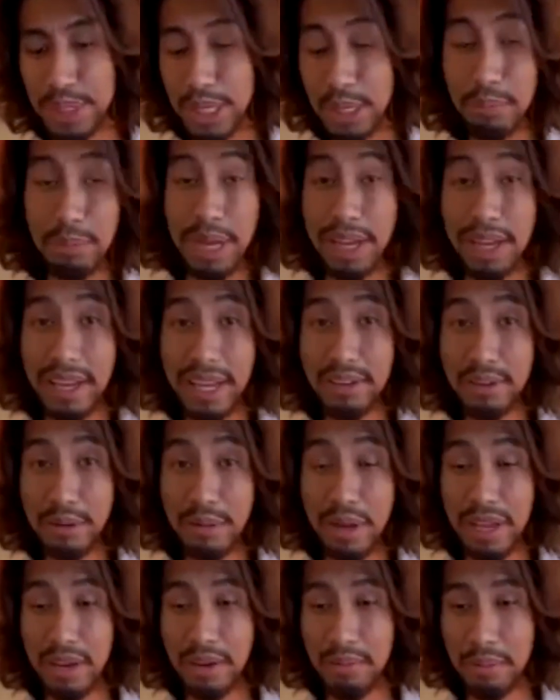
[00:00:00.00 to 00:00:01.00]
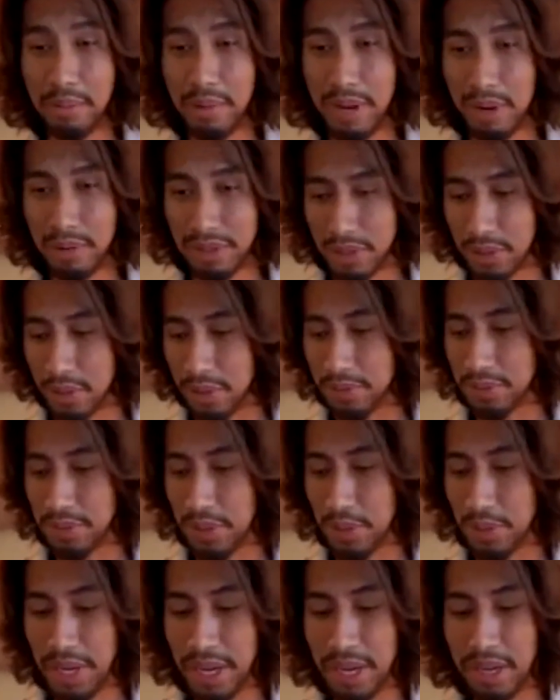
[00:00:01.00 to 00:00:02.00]
but I can't remember how it's called.
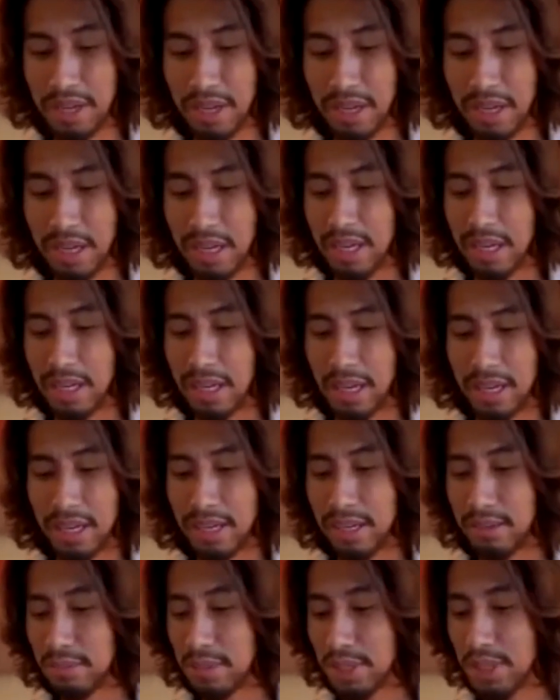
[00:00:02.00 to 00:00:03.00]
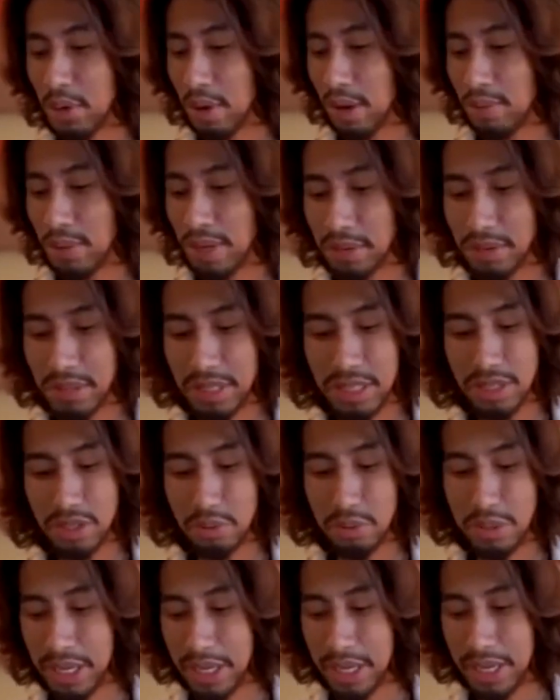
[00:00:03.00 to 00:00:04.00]
Okay. So I'm gonna continue this
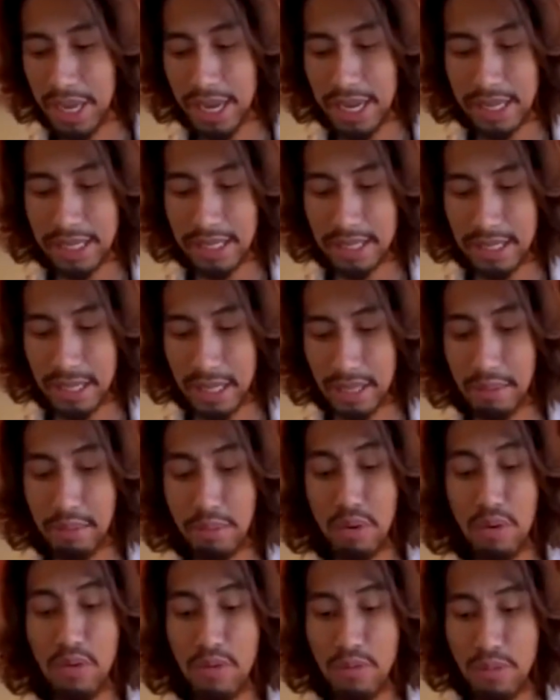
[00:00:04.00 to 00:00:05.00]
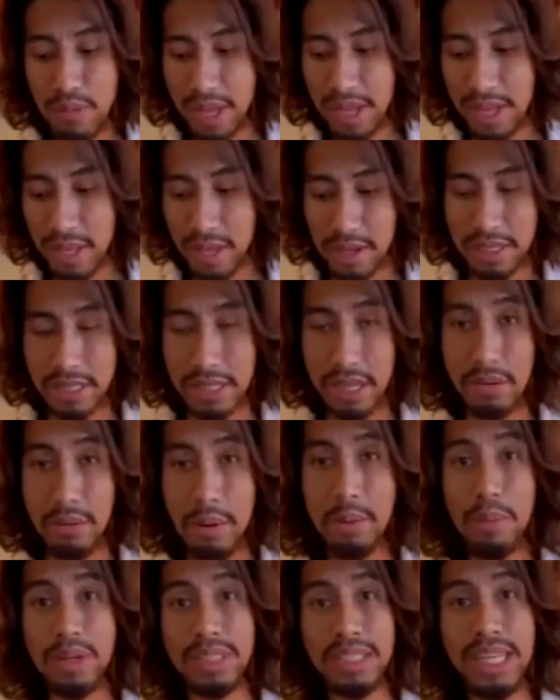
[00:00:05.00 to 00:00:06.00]
reading as the movement because
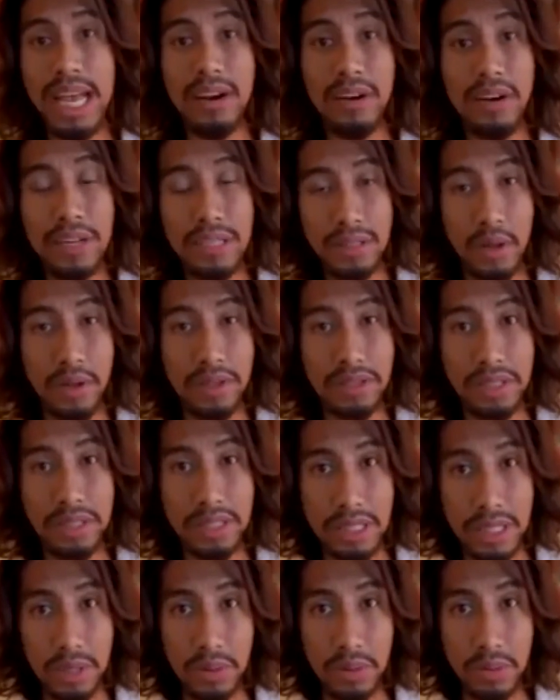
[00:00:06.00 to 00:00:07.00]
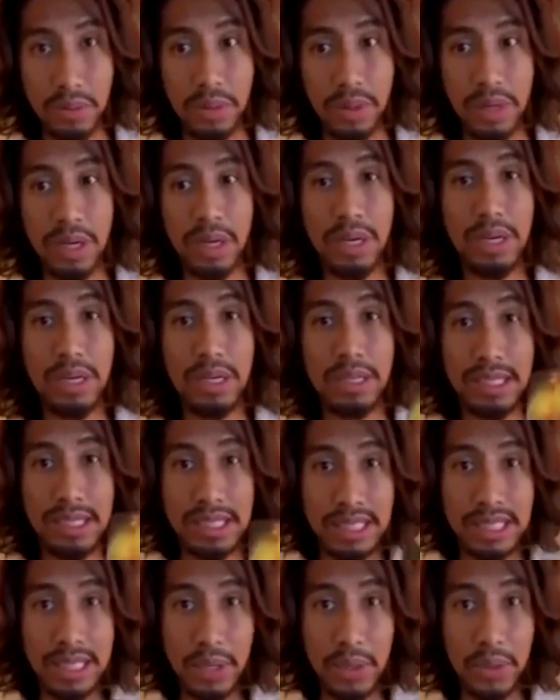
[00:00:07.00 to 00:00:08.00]
remember Saturn is also slow. The
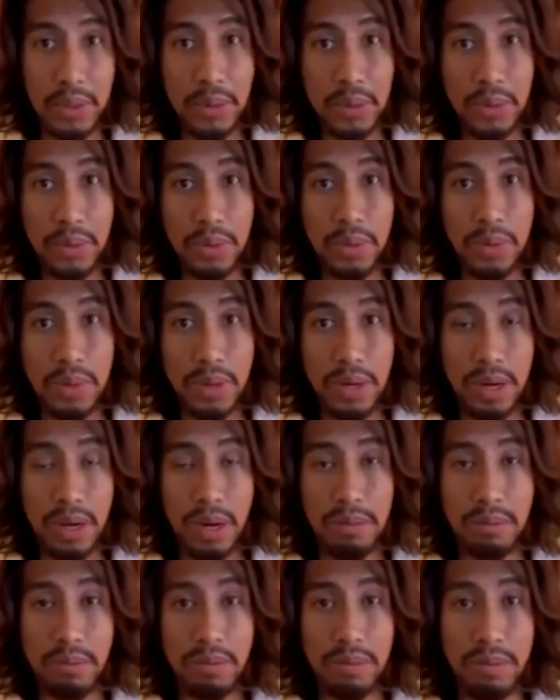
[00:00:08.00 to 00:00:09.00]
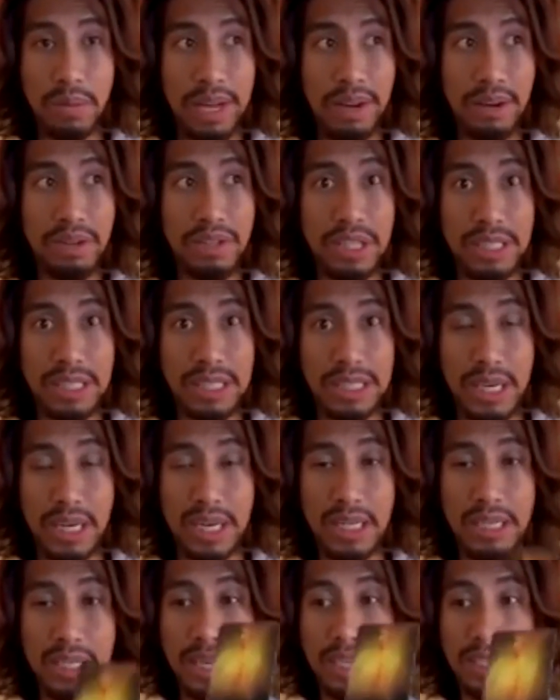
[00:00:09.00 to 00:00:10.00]
slow energy is
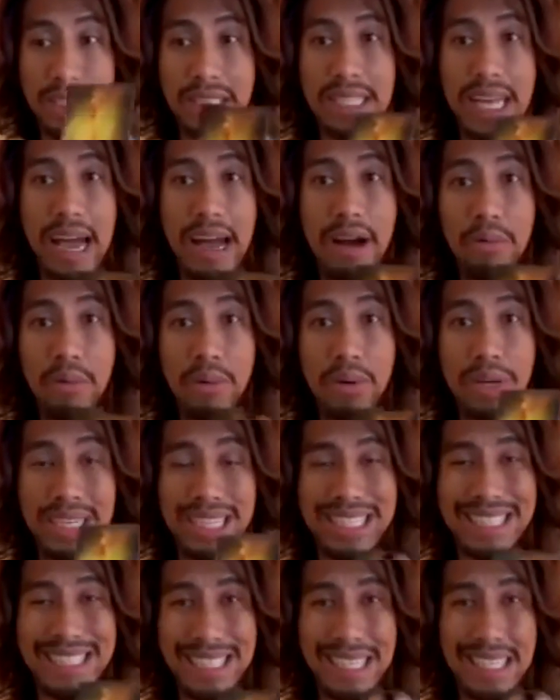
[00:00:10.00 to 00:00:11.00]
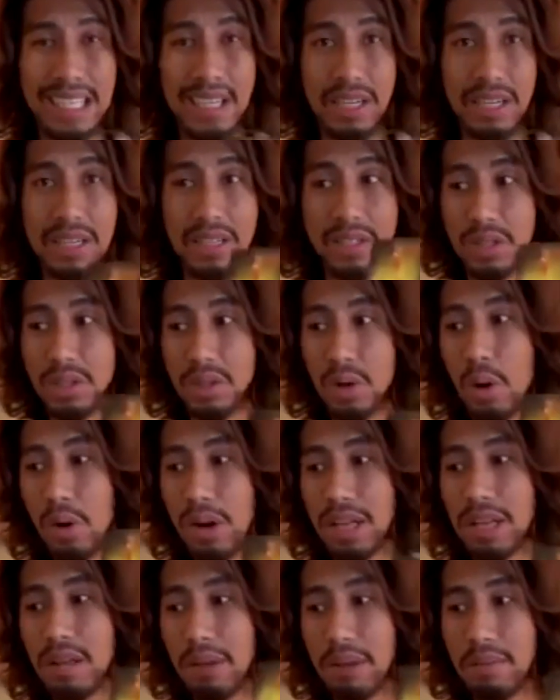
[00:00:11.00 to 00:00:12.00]
done, and the tower is here, so it's all going to be